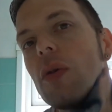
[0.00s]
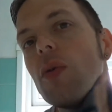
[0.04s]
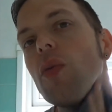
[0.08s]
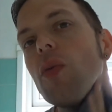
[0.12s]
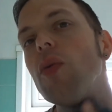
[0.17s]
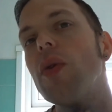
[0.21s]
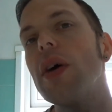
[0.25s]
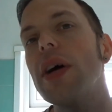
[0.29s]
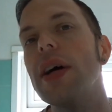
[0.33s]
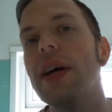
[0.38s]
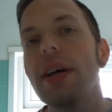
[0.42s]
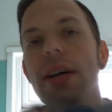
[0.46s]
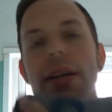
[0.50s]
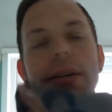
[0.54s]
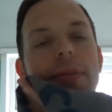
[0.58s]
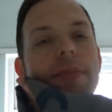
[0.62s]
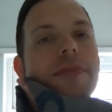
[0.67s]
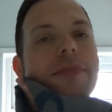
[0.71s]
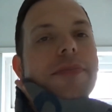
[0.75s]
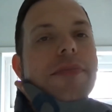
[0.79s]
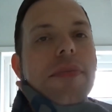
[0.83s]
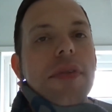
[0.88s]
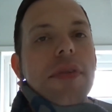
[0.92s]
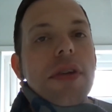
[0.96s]
where
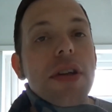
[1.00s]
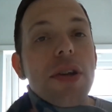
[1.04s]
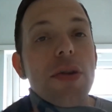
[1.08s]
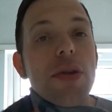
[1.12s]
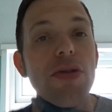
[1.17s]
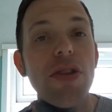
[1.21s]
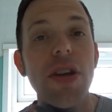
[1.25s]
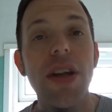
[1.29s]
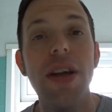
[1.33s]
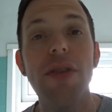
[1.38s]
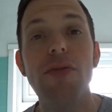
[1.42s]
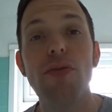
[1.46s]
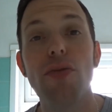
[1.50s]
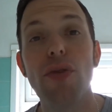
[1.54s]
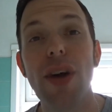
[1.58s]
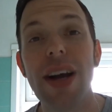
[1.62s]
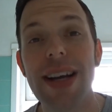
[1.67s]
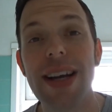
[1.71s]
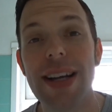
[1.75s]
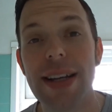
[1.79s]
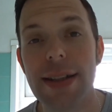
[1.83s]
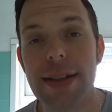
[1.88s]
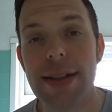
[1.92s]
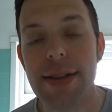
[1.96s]
usually it
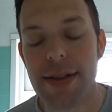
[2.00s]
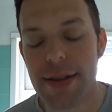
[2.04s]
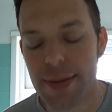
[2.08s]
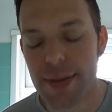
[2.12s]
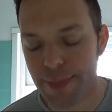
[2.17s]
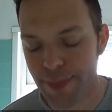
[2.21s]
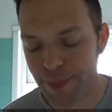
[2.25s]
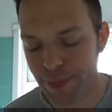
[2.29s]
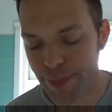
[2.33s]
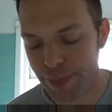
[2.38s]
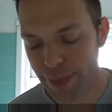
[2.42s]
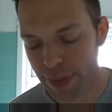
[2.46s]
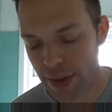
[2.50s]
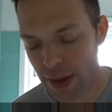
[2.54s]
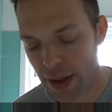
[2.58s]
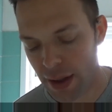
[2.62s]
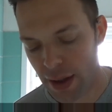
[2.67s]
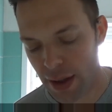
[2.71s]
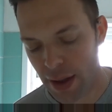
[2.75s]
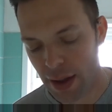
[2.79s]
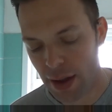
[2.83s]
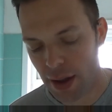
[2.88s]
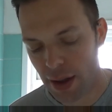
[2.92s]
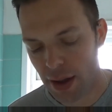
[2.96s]
rains.
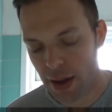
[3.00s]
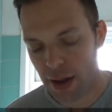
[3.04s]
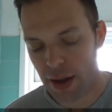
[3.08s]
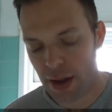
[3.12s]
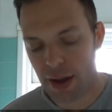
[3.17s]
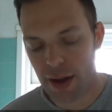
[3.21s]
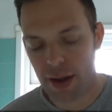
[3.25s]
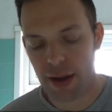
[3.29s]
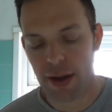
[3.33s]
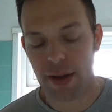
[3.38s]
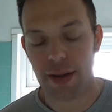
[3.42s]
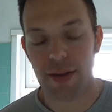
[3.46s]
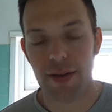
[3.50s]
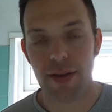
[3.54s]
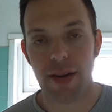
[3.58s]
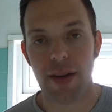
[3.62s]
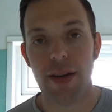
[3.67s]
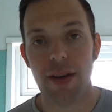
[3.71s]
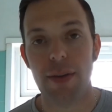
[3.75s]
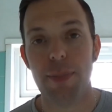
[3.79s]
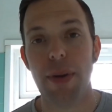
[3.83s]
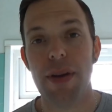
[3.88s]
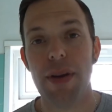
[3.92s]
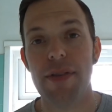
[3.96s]
It's a
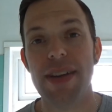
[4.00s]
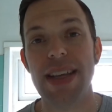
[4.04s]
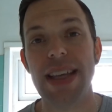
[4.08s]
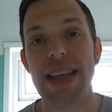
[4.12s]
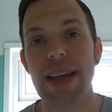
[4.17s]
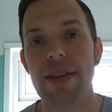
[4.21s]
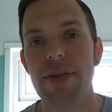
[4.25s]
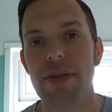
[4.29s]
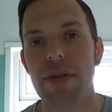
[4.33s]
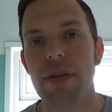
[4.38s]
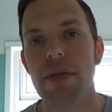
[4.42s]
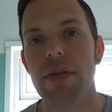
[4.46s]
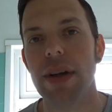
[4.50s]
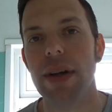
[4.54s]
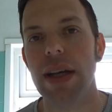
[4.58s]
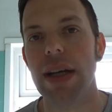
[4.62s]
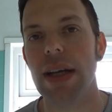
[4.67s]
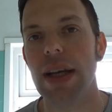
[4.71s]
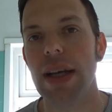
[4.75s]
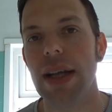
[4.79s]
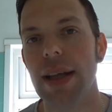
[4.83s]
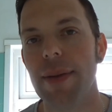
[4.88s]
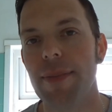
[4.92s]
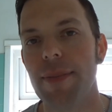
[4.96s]
bit of a given,
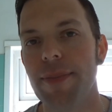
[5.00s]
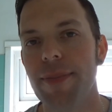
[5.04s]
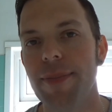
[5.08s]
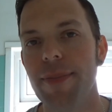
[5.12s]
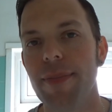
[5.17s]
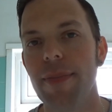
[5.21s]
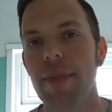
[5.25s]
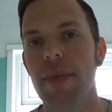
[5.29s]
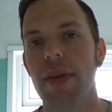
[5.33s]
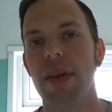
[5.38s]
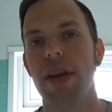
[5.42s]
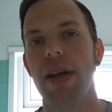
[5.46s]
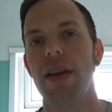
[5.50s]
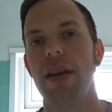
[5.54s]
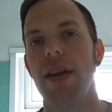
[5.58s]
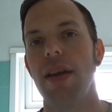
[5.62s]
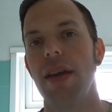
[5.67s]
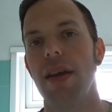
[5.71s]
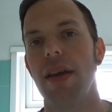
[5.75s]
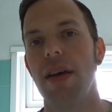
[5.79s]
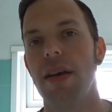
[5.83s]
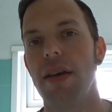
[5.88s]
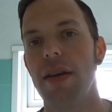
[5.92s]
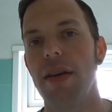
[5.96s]
really. You get
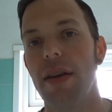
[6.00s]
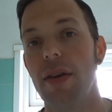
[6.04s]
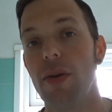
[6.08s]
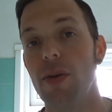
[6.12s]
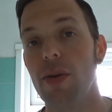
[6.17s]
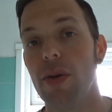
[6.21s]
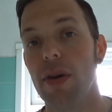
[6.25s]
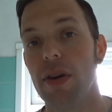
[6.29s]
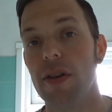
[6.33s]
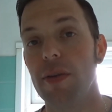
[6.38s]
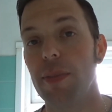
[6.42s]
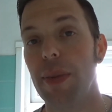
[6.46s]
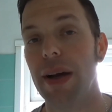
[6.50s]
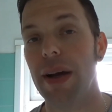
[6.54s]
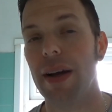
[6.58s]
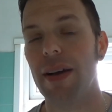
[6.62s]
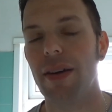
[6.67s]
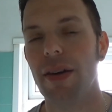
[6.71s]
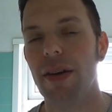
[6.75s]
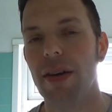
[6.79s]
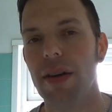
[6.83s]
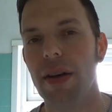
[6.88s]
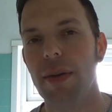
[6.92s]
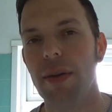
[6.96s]
the August bank
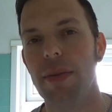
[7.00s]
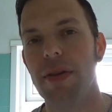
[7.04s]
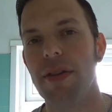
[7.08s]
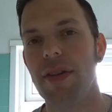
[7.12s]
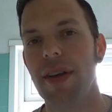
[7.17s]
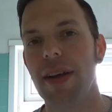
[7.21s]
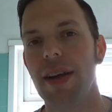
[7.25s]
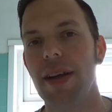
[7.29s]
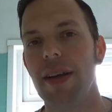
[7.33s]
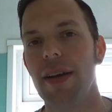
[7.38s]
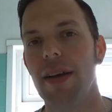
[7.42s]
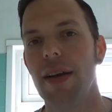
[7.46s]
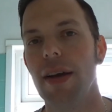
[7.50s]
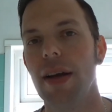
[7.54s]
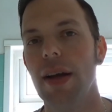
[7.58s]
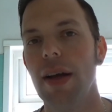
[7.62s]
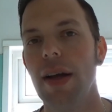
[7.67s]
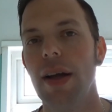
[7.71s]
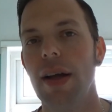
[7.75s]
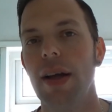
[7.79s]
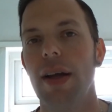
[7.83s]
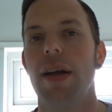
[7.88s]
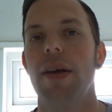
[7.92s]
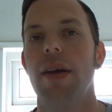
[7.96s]
holiday in particular,
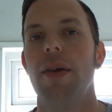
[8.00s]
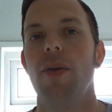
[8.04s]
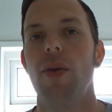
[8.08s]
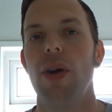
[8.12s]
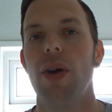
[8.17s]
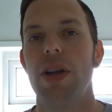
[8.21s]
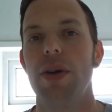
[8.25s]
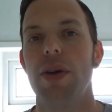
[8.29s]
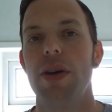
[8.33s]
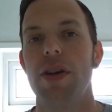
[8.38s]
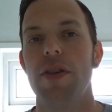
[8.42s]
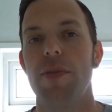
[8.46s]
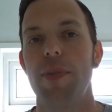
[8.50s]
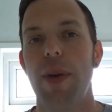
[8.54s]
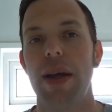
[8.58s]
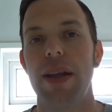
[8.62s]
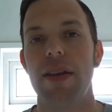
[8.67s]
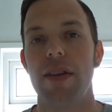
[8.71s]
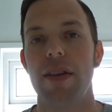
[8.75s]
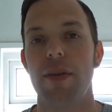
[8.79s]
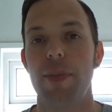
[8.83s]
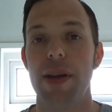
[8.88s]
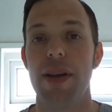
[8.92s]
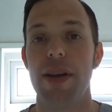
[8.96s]
when you
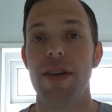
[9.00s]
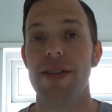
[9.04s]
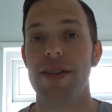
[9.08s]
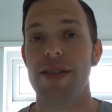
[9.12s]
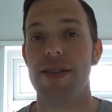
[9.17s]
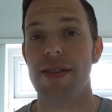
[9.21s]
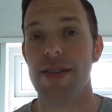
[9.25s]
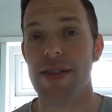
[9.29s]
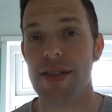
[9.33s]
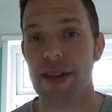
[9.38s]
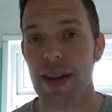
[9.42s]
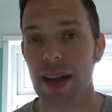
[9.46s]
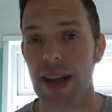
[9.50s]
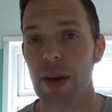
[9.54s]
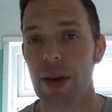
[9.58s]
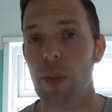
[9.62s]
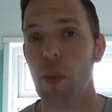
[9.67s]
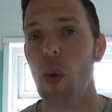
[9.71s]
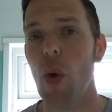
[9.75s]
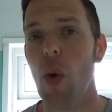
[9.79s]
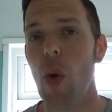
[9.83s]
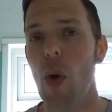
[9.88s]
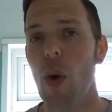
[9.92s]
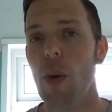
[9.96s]
expect it to be nice and sunny and
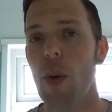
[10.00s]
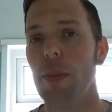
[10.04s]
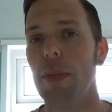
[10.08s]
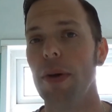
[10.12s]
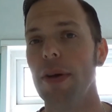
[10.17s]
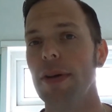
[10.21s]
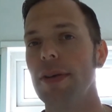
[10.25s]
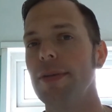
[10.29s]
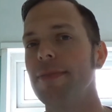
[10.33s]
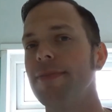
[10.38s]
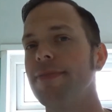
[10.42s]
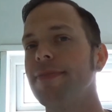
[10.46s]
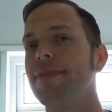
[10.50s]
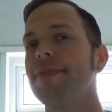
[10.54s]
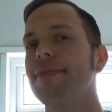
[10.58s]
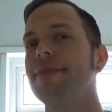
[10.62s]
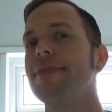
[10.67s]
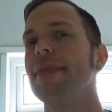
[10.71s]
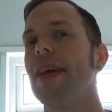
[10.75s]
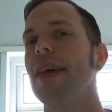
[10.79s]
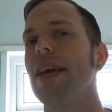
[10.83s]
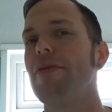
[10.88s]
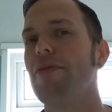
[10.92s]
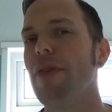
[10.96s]
warm.
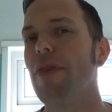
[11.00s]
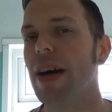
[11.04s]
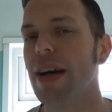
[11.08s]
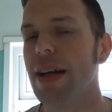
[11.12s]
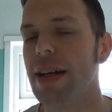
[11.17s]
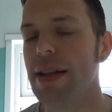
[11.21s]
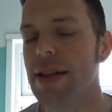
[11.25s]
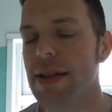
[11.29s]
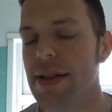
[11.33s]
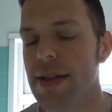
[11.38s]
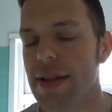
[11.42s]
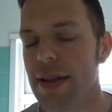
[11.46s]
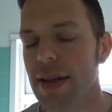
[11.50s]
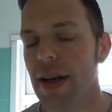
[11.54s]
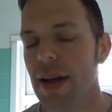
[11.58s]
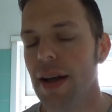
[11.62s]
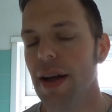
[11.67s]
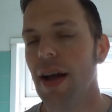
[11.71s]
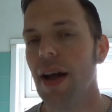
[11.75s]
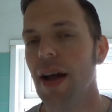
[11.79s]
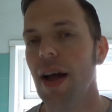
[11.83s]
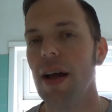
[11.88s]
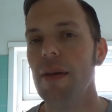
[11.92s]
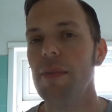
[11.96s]
It rains,
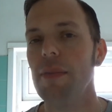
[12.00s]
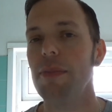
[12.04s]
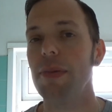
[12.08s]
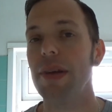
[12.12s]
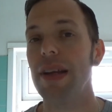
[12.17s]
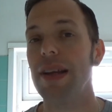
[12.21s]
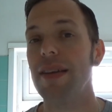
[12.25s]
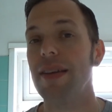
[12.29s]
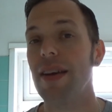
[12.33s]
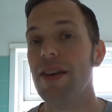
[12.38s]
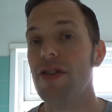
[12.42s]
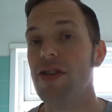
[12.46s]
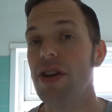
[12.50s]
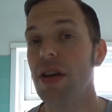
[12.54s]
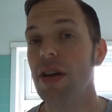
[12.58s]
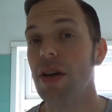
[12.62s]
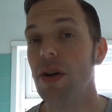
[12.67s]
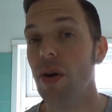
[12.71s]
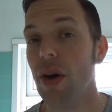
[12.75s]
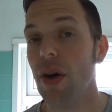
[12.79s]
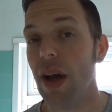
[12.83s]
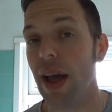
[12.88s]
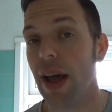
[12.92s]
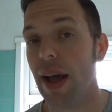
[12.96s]
but it's actually
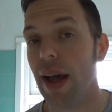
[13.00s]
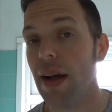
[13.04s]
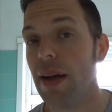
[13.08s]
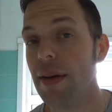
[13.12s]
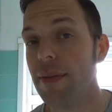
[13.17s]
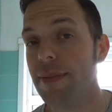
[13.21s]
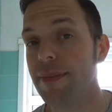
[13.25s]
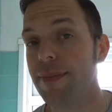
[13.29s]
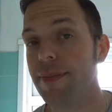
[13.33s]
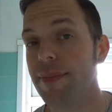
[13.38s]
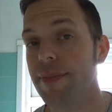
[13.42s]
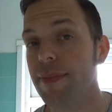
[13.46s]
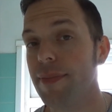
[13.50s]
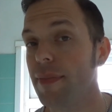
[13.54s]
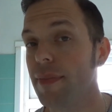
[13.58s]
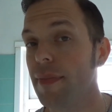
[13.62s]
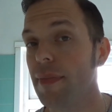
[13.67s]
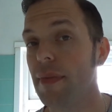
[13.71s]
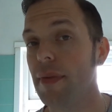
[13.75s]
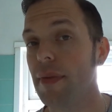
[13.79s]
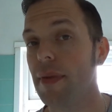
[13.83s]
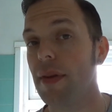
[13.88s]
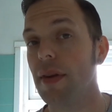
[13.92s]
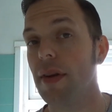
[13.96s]
looking
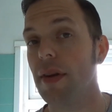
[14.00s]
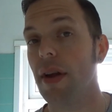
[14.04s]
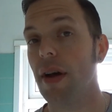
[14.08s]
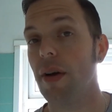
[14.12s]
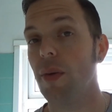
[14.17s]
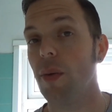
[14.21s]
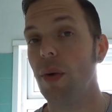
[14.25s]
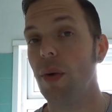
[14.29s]
like